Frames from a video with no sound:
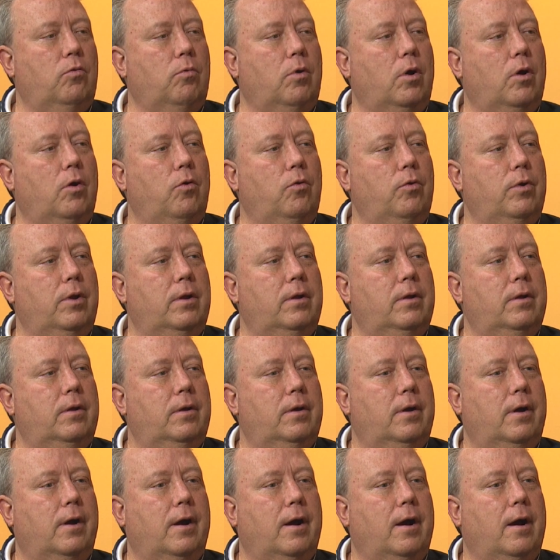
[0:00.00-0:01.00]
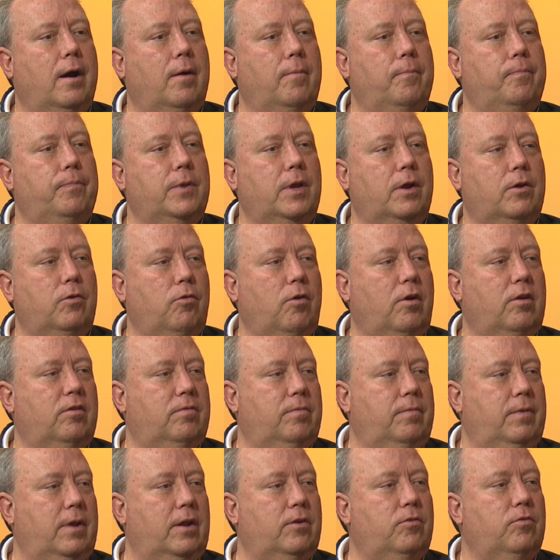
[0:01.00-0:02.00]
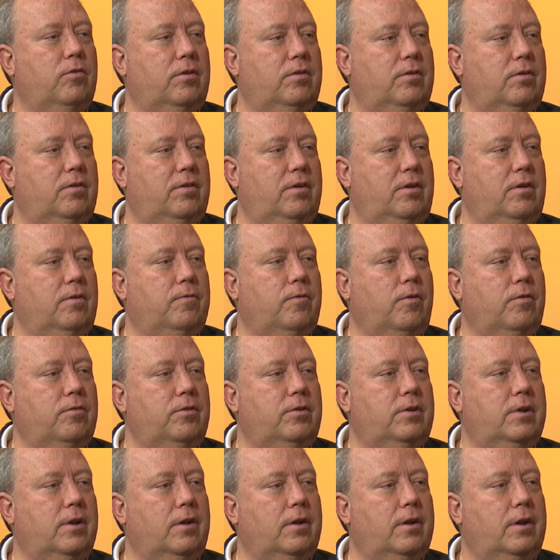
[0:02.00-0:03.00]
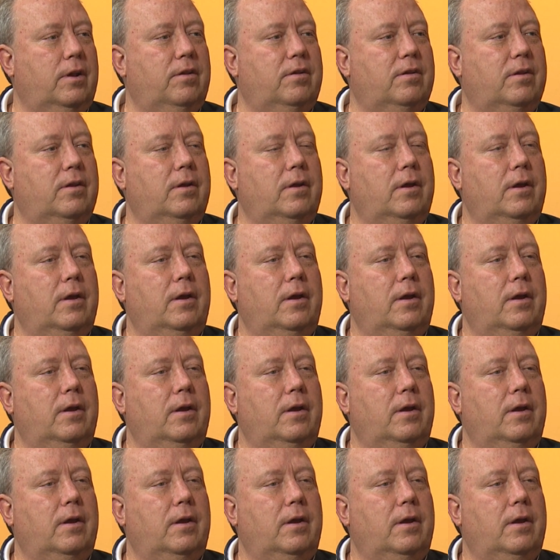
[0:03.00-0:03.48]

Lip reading: Road, across from the entrance to Cedar Falls Utilities.